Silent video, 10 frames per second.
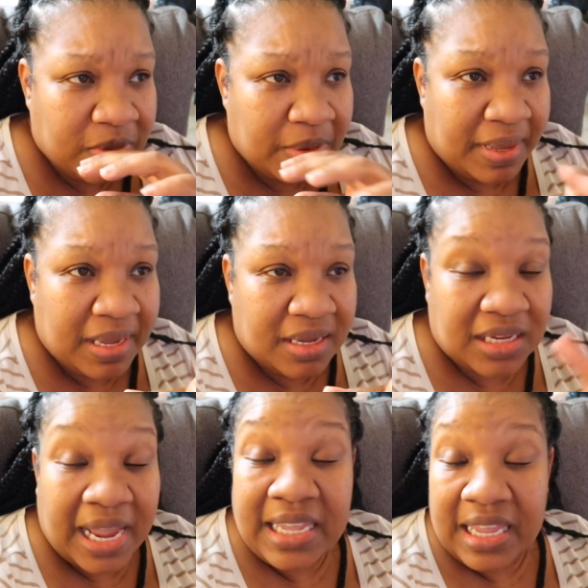because
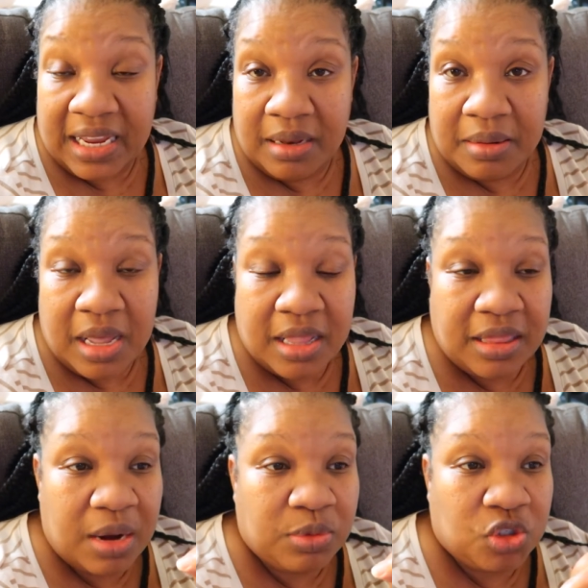I get it.
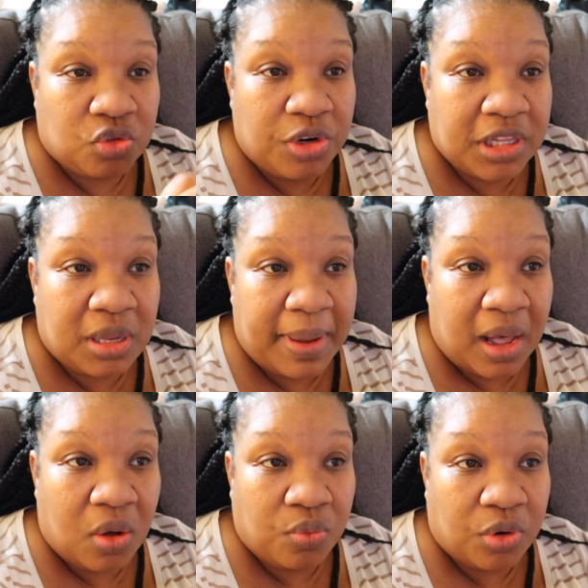They were strict
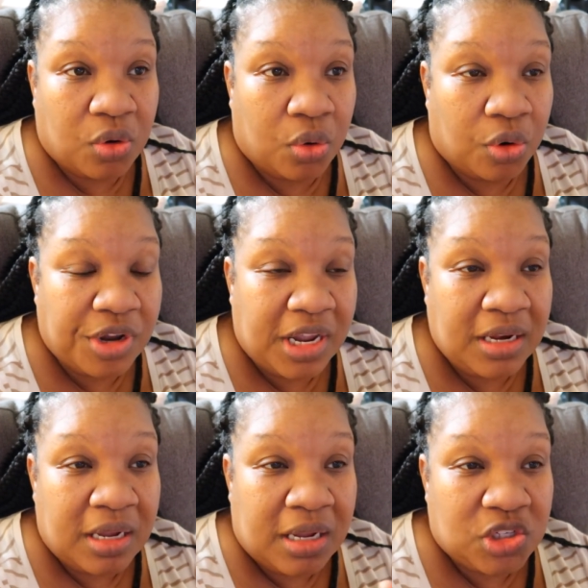about
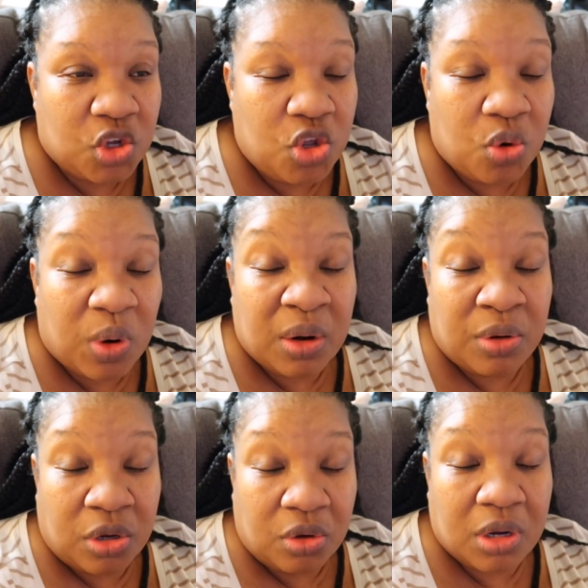recording. So you, rec
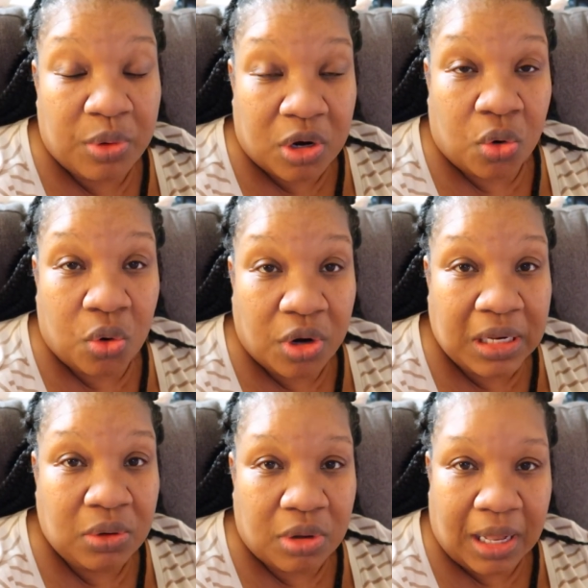you can record
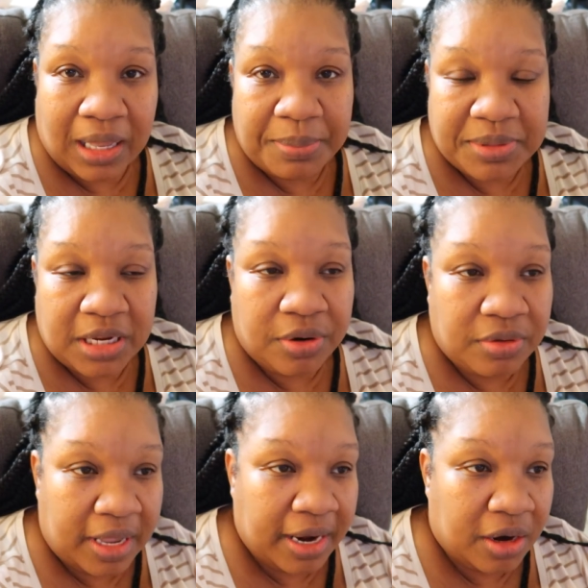little clips here
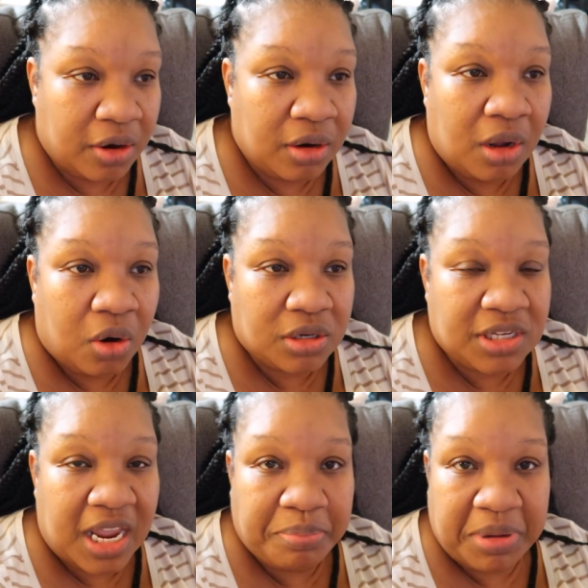and there or
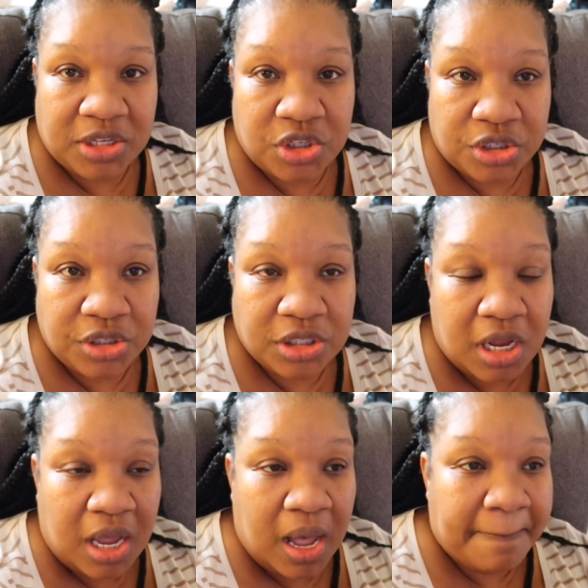take pictures.
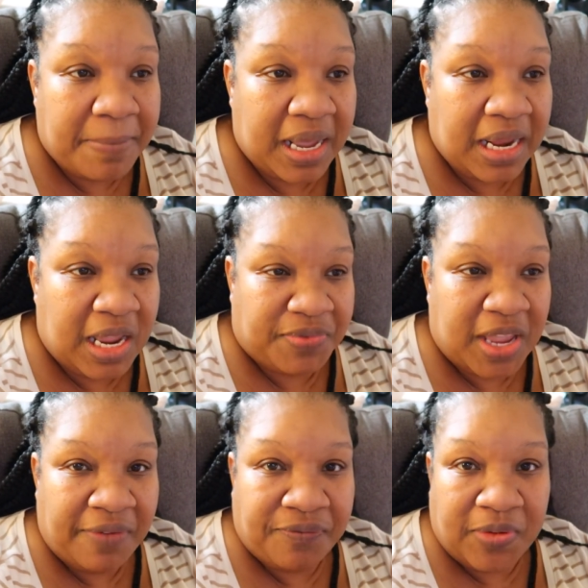But if
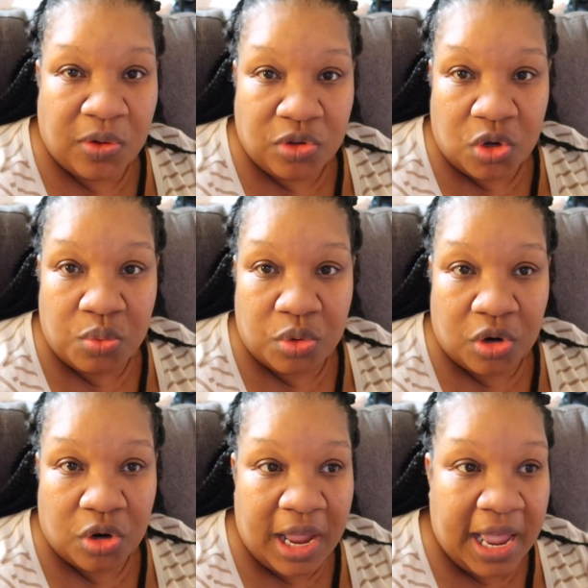they felt you
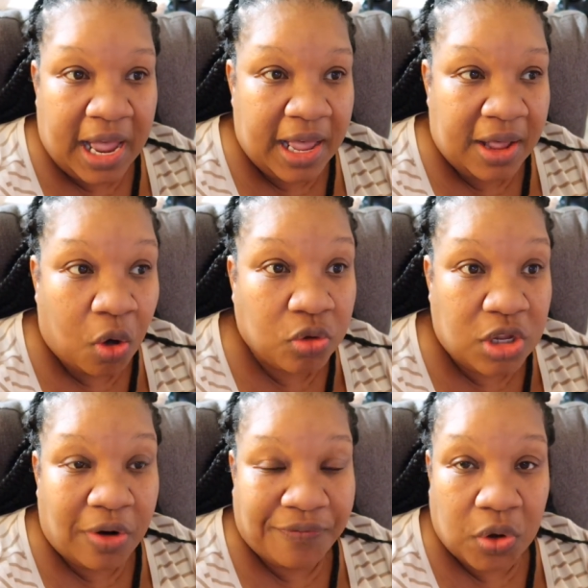were
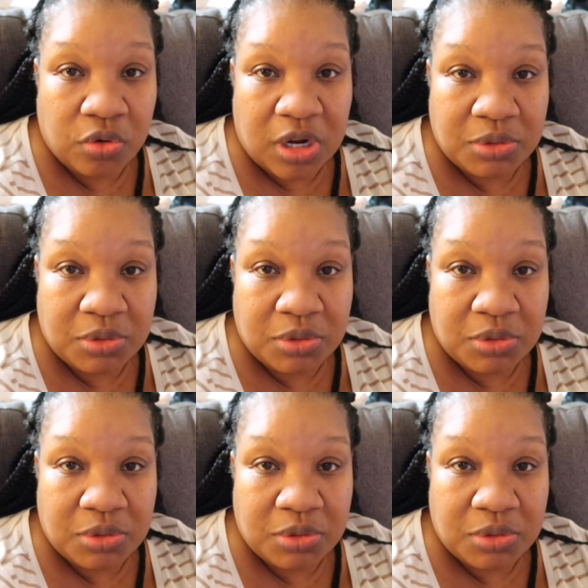holding your phone up